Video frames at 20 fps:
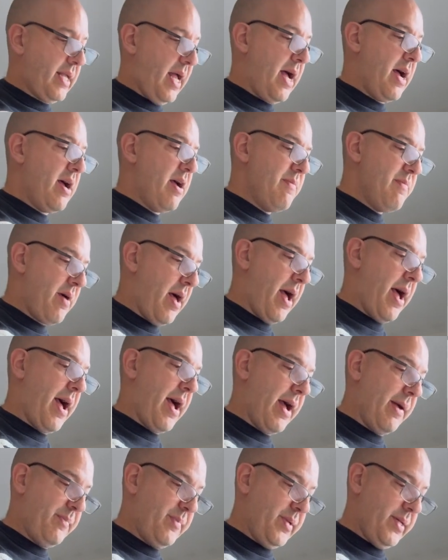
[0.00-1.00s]
I'm
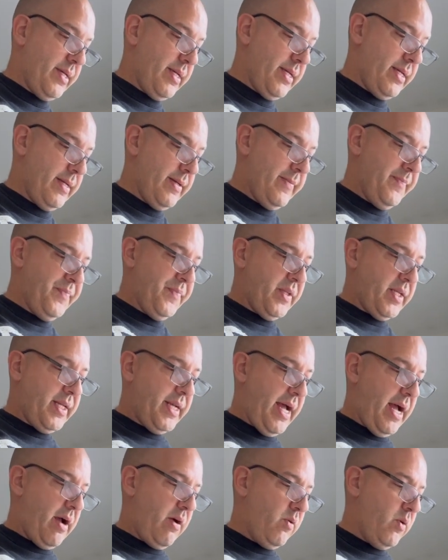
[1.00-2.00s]
happy.
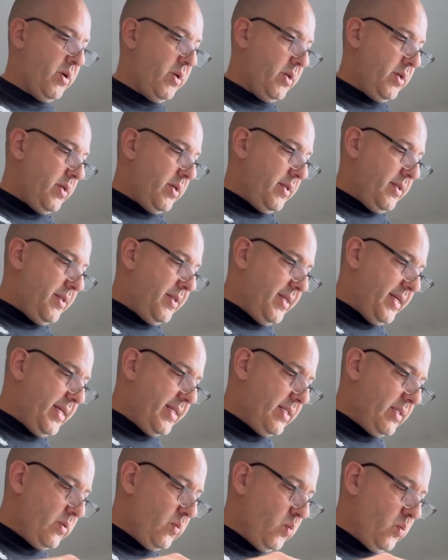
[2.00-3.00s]
Now,
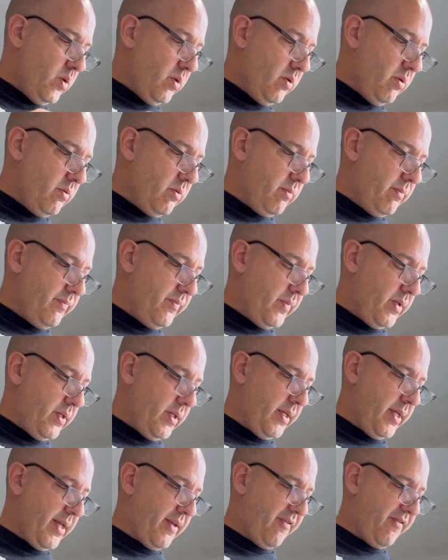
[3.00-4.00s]
this will,
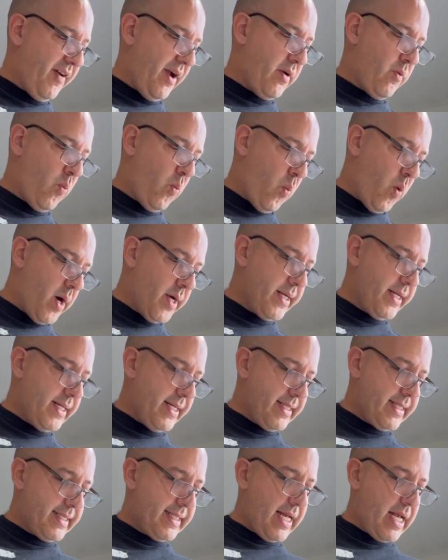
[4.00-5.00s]
if I wanted
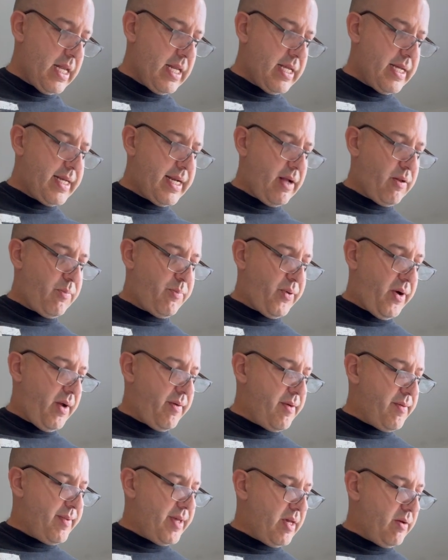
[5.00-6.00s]
to sell it, I'll
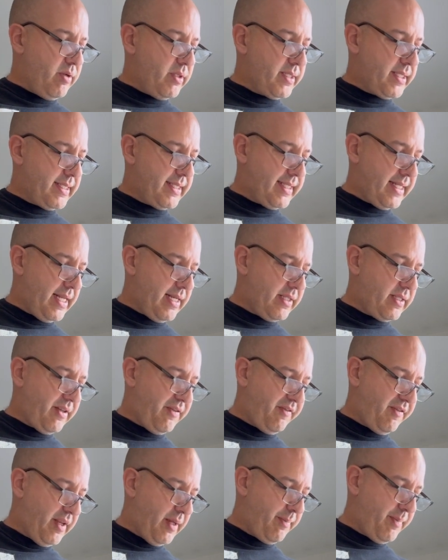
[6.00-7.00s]
probably be able to sell it to
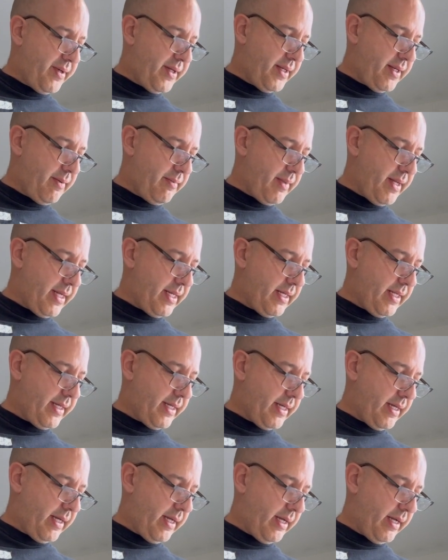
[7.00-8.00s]
flip it and make
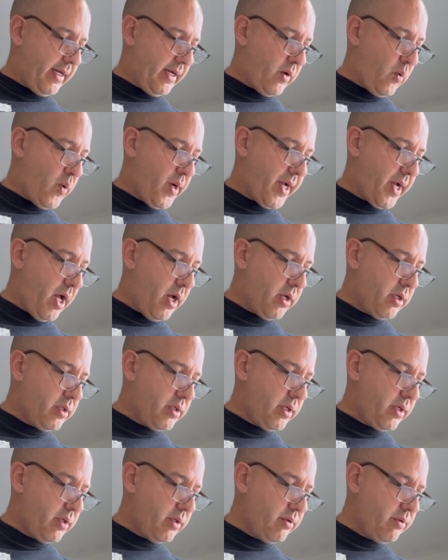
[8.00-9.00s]
like a quick
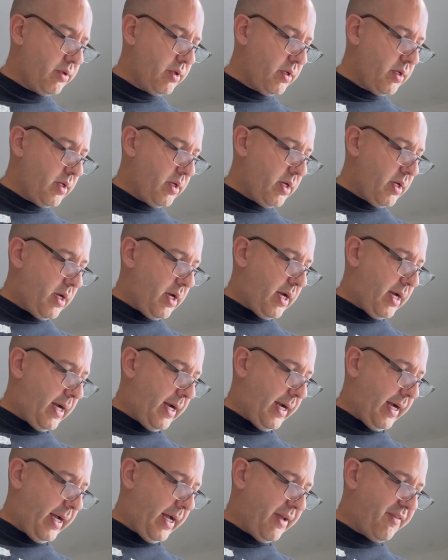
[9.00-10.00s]
hundo.
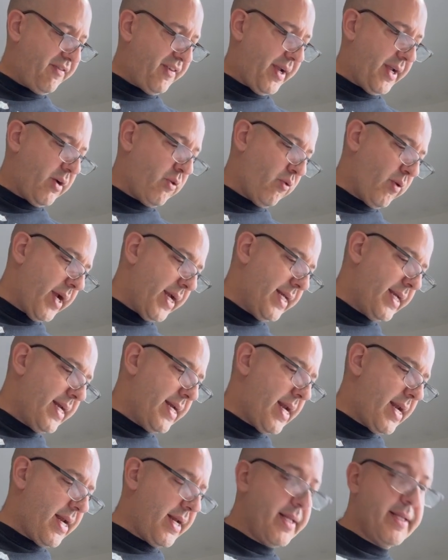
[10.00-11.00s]
If I graded
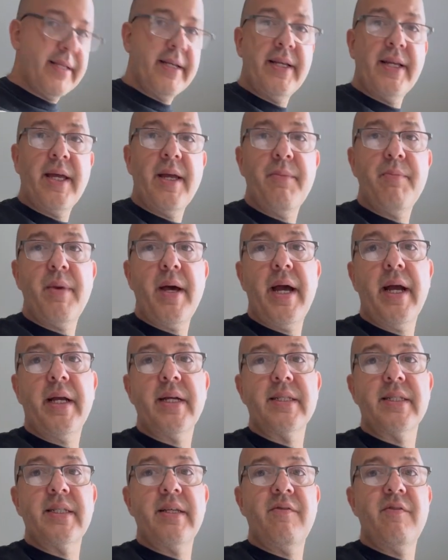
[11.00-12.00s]
it and it did came back
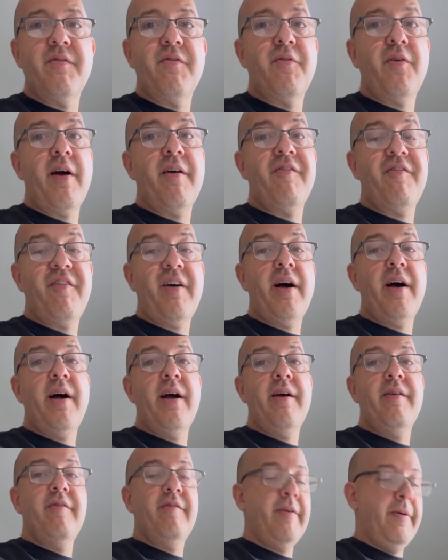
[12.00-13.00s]
a
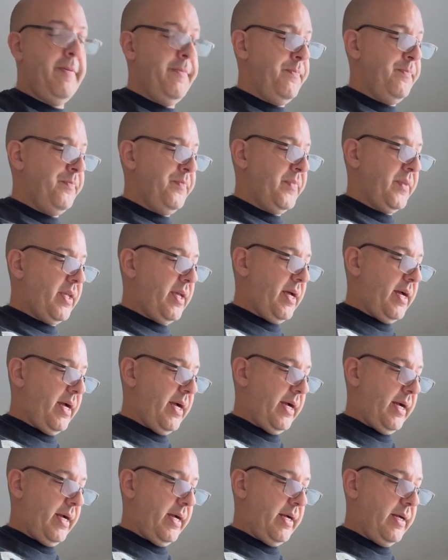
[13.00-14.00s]

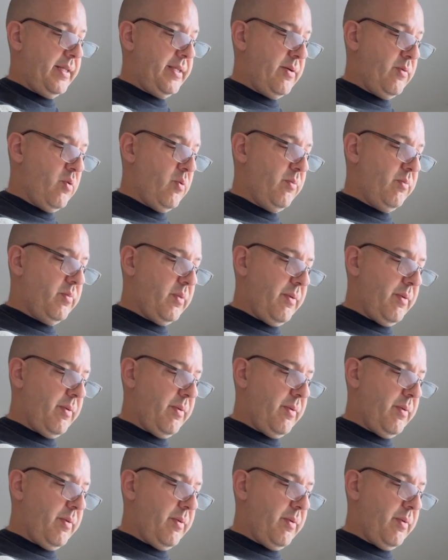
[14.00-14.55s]
7.5, there will